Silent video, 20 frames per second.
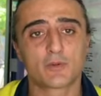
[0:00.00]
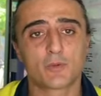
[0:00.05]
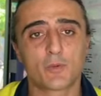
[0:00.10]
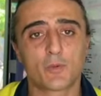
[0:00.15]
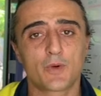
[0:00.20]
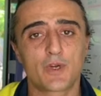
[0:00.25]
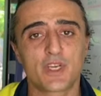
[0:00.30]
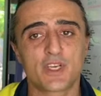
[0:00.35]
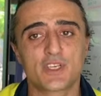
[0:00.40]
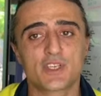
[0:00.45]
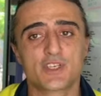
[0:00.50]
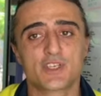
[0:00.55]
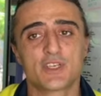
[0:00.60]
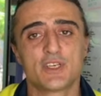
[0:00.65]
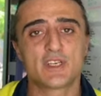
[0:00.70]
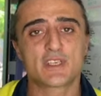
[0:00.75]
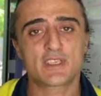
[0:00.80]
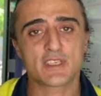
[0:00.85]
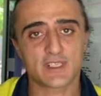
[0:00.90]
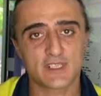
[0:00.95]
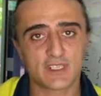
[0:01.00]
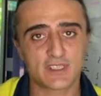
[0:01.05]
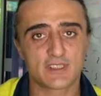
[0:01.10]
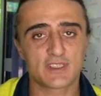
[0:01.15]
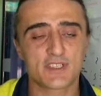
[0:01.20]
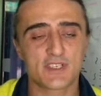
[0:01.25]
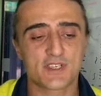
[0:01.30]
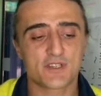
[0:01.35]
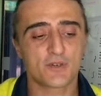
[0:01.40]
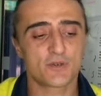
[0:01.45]
which it's
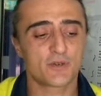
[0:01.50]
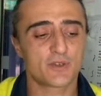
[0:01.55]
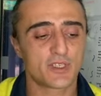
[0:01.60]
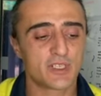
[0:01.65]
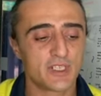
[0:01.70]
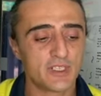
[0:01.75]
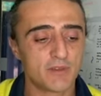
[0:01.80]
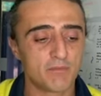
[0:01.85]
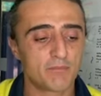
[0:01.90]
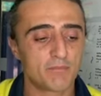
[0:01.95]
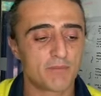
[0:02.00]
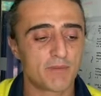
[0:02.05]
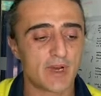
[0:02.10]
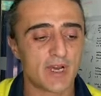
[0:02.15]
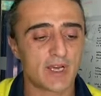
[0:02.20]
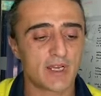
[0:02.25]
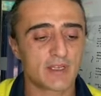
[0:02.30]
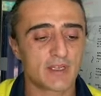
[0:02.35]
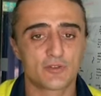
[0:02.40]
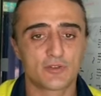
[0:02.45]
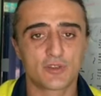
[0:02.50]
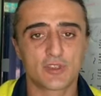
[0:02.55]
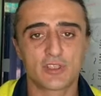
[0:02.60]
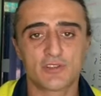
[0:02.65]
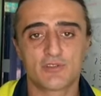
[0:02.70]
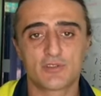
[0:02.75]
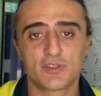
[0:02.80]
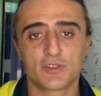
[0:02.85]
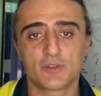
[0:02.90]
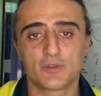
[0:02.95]
another story, but to
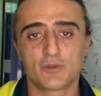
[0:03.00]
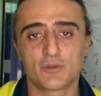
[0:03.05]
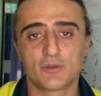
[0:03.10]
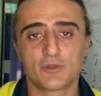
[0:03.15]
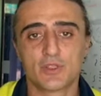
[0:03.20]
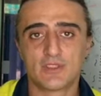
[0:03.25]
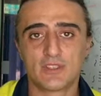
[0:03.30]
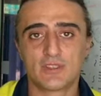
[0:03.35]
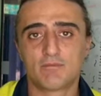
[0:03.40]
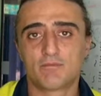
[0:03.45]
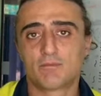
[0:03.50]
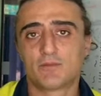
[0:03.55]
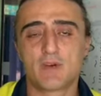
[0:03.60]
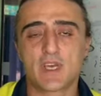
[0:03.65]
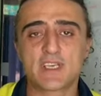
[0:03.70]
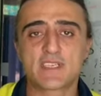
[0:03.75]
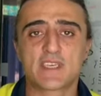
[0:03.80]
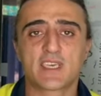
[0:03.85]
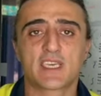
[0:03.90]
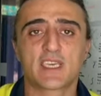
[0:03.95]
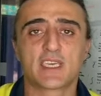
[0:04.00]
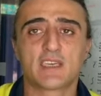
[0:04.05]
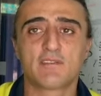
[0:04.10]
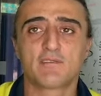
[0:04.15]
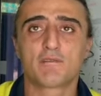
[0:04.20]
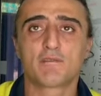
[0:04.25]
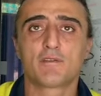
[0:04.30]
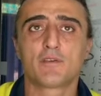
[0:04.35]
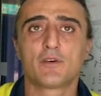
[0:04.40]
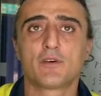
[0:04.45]
give you the basic
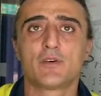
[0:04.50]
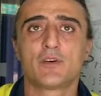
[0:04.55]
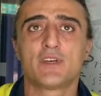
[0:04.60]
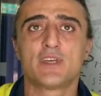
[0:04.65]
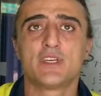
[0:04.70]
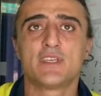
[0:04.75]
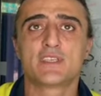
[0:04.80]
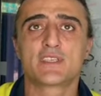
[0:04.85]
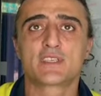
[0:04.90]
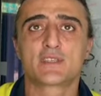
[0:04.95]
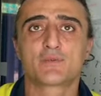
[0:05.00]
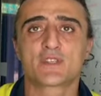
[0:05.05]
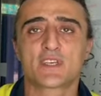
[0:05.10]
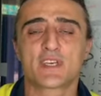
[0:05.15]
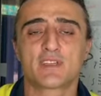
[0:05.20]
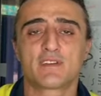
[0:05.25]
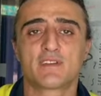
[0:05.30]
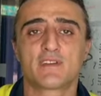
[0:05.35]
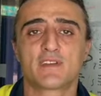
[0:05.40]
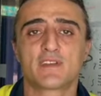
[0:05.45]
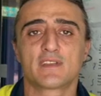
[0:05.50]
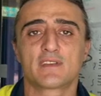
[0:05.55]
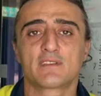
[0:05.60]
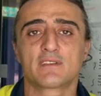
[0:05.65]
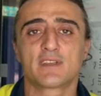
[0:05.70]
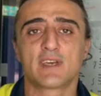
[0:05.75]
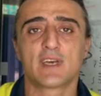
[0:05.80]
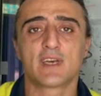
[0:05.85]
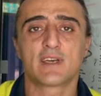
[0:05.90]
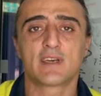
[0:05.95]
info, it's
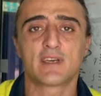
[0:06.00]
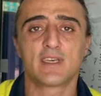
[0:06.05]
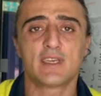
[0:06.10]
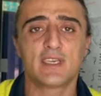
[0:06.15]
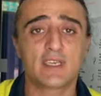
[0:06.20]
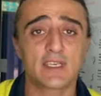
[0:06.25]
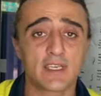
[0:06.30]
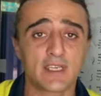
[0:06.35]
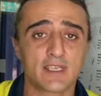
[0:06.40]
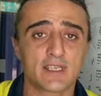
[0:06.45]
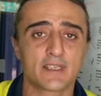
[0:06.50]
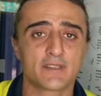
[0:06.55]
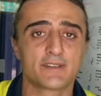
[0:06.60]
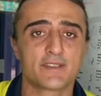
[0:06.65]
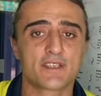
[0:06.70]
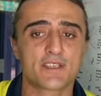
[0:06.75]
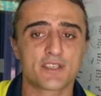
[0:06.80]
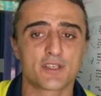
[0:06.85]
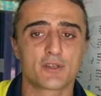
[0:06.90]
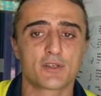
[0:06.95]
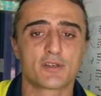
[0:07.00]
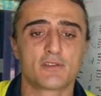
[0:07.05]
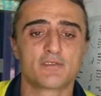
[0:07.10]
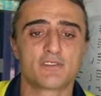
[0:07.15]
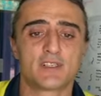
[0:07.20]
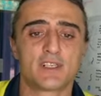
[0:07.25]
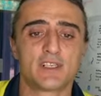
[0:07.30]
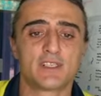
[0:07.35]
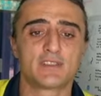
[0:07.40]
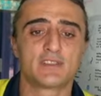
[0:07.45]
something that Ighina
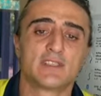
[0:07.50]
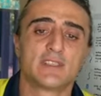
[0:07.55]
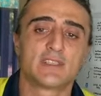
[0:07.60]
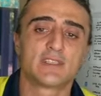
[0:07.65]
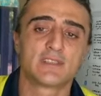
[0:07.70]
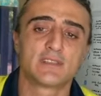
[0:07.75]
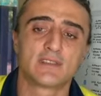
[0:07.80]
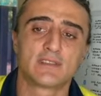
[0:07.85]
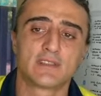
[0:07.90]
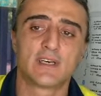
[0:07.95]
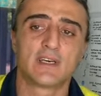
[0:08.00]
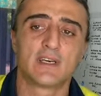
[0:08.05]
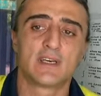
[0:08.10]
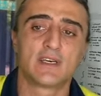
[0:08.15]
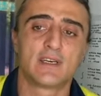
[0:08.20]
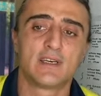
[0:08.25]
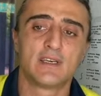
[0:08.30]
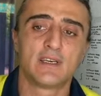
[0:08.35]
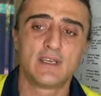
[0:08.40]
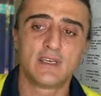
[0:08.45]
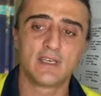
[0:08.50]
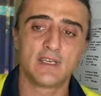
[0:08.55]
discovered in uh,